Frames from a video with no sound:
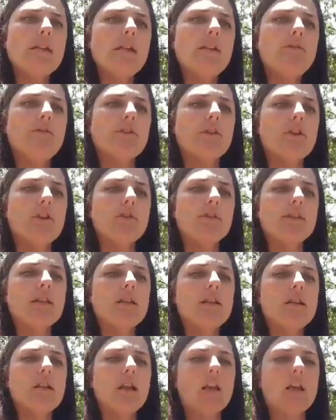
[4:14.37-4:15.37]
for
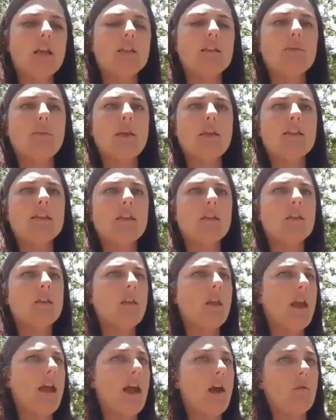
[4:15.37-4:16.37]
Houston, it depends on
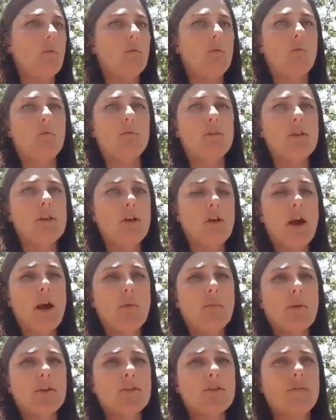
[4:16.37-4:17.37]
how
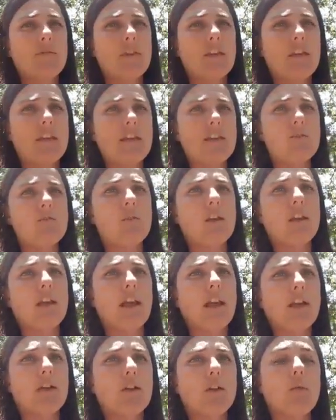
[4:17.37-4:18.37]
much of the heat you can
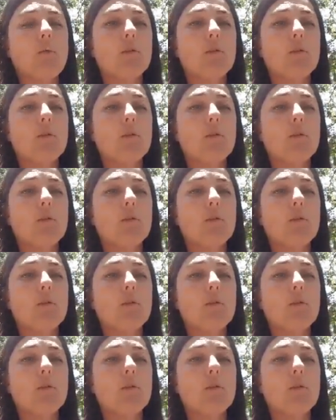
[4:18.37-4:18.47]
handle.